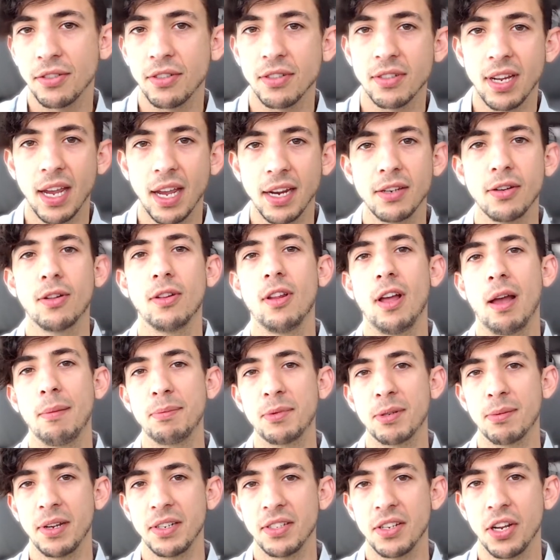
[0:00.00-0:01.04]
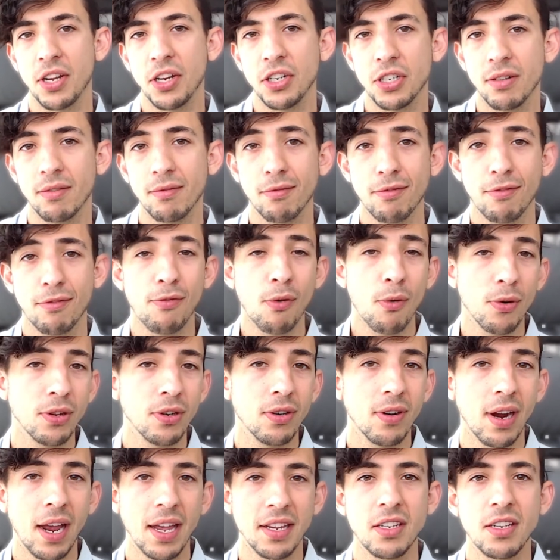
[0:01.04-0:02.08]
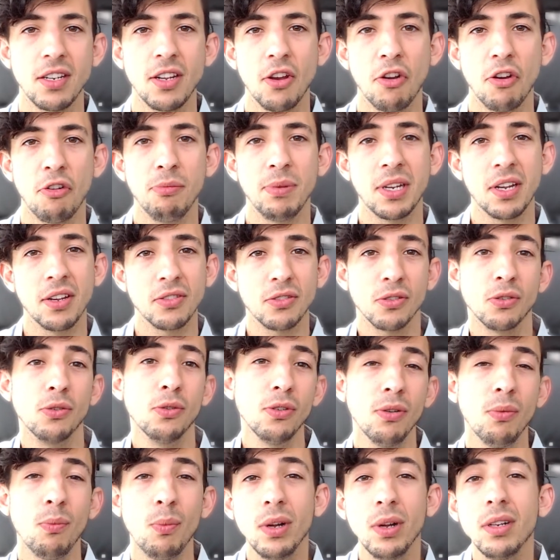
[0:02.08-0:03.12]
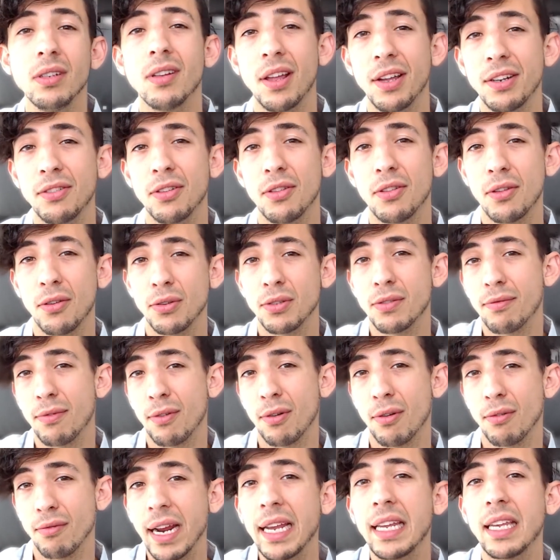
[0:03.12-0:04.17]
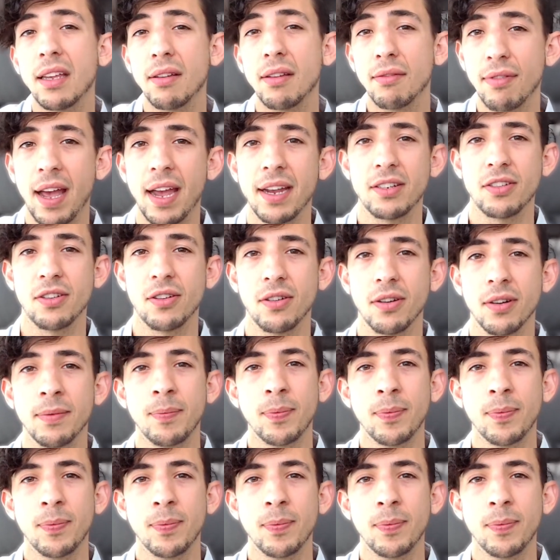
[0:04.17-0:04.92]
to technical optimization for your SEO because Google will link to those for a ranking factor.